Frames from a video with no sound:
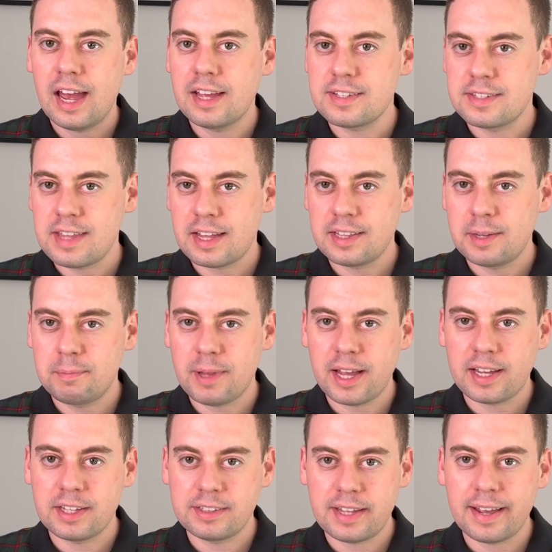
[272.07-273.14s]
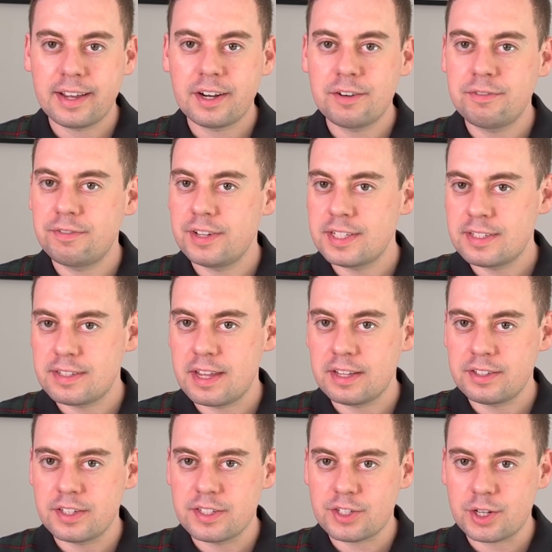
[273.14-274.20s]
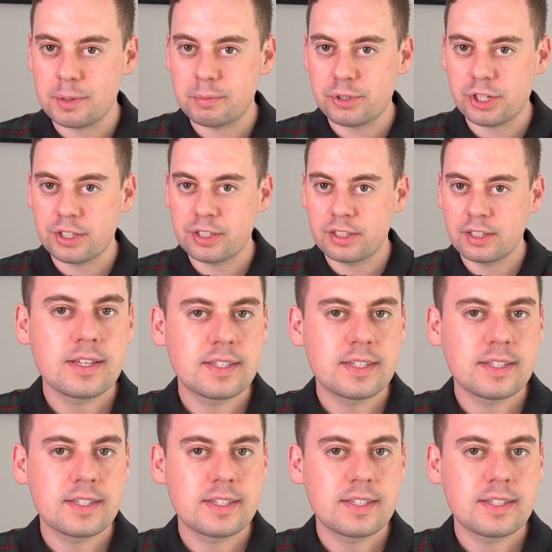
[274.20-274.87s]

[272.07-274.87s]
and Stanley Black & Decker fits that description.